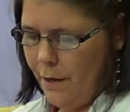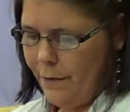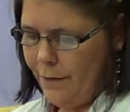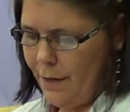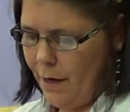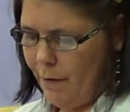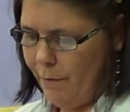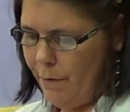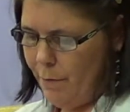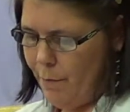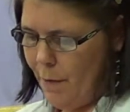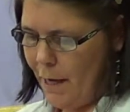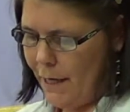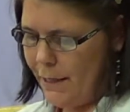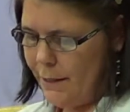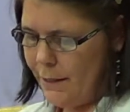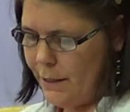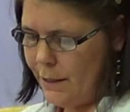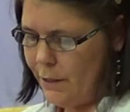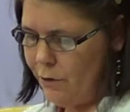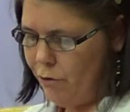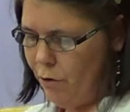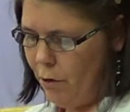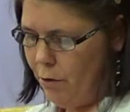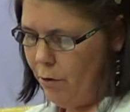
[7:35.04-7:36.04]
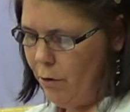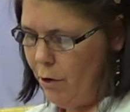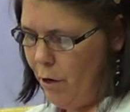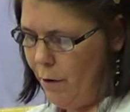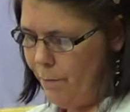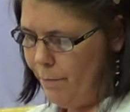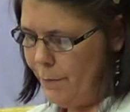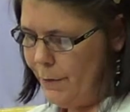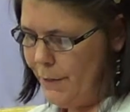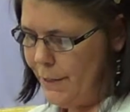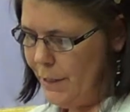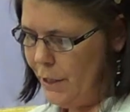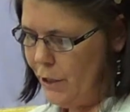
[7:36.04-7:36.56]
There remains strong
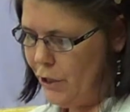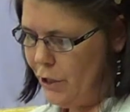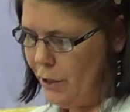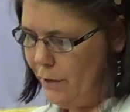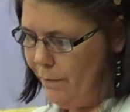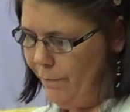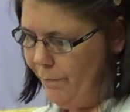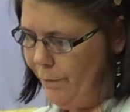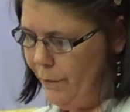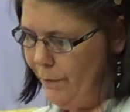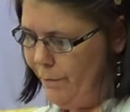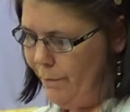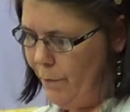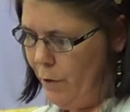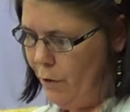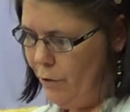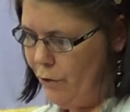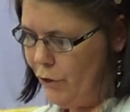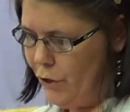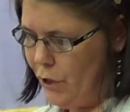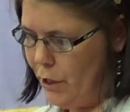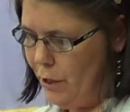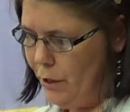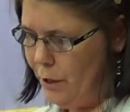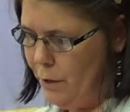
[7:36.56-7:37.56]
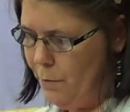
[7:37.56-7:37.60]
competition for the voluntary